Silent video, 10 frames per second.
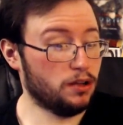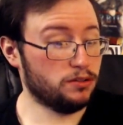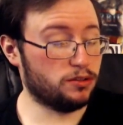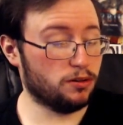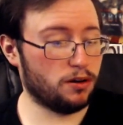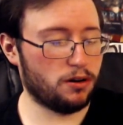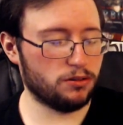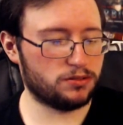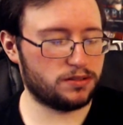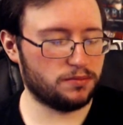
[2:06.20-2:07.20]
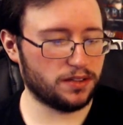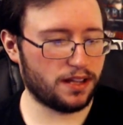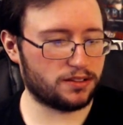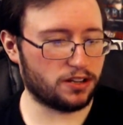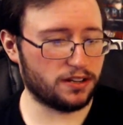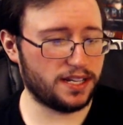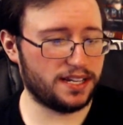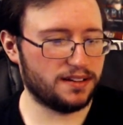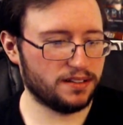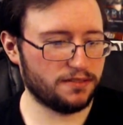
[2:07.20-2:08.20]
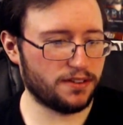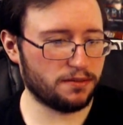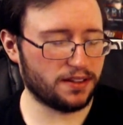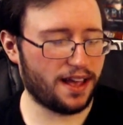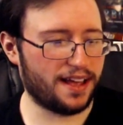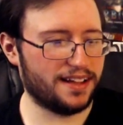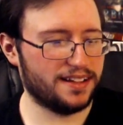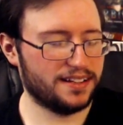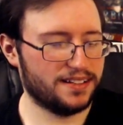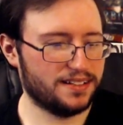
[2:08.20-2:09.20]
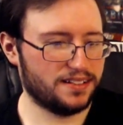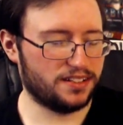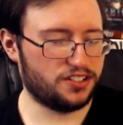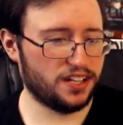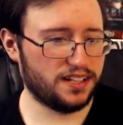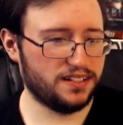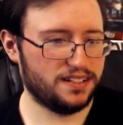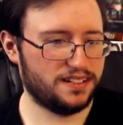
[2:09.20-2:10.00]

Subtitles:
Threw a whole. Was that a turkey? What the fuck was that? A chicken?